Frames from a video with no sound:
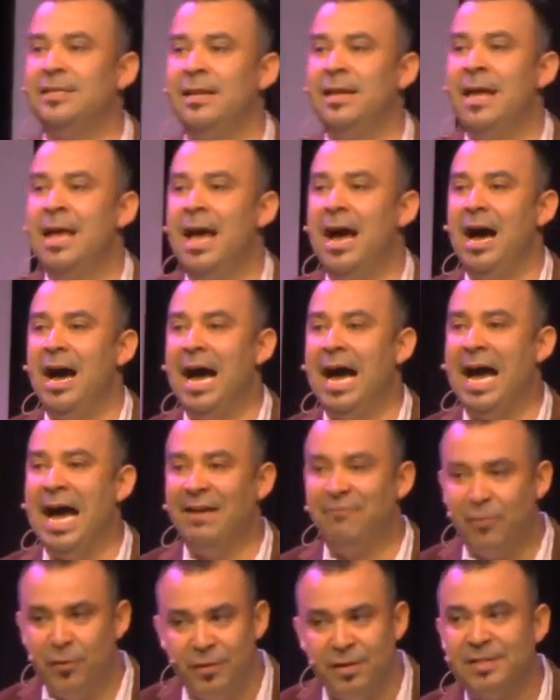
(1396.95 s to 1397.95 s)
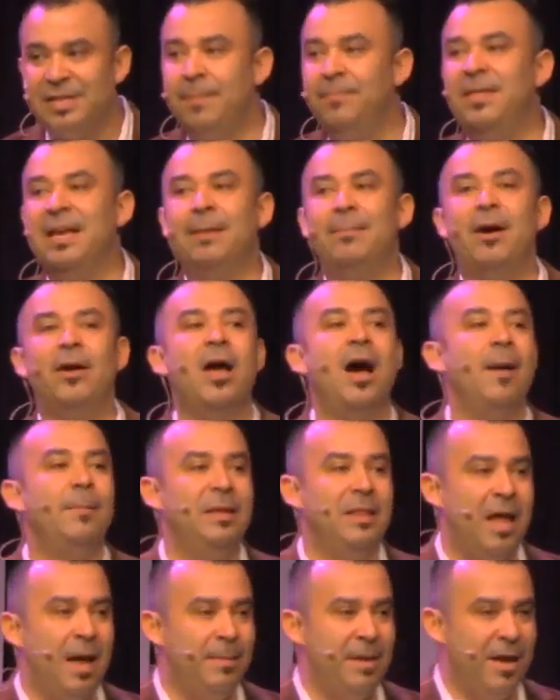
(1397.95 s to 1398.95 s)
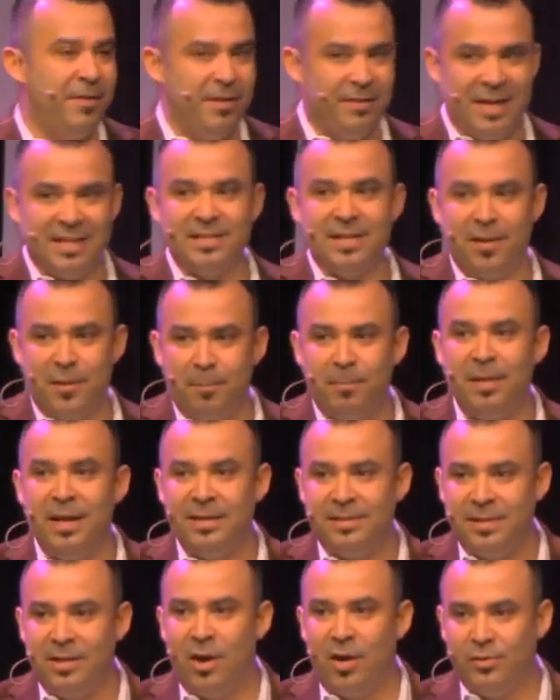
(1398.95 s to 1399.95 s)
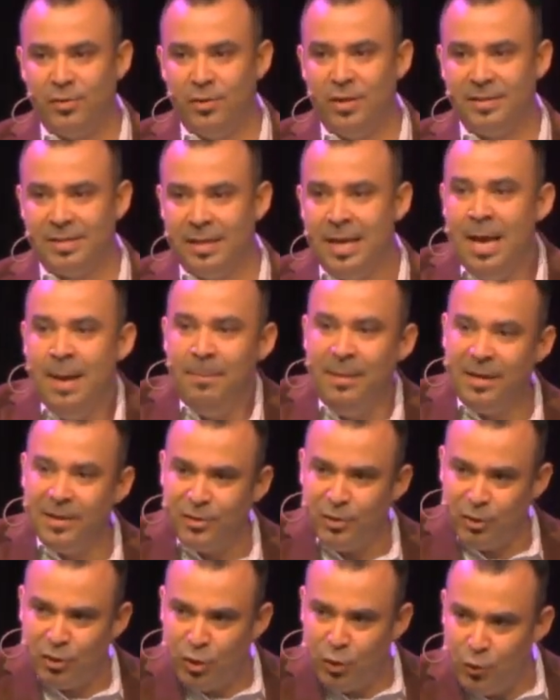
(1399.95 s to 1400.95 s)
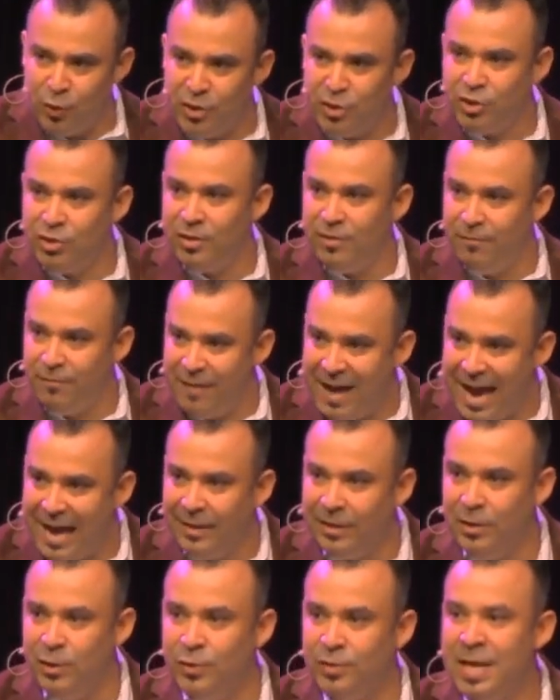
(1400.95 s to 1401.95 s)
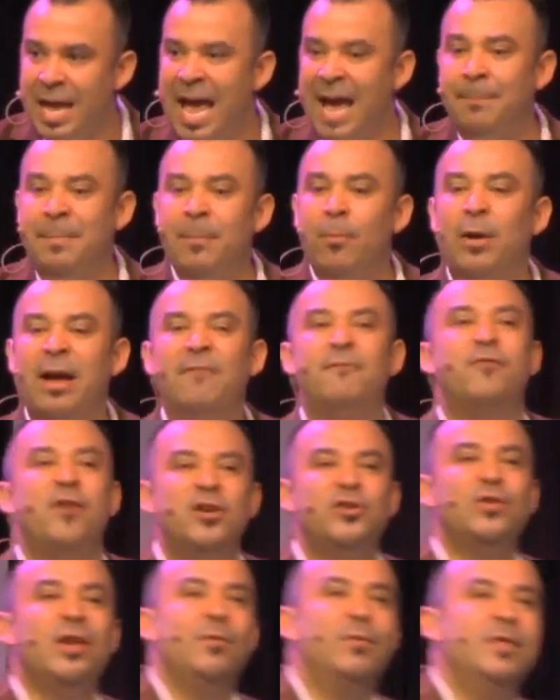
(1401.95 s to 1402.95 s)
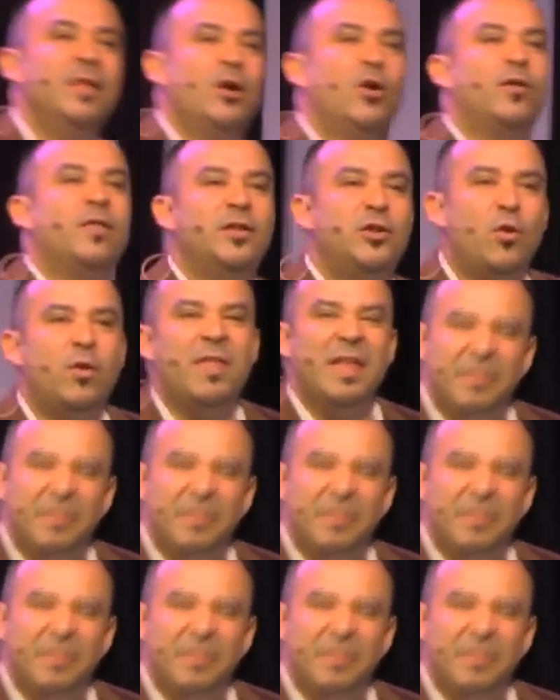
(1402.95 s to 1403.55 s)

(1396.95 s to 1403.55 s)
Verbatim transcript: And uh, I've heard the same thing about Hobby Lobby. I think that's another place that also does it because there's Christian values, and people get frustrated when they go to the door and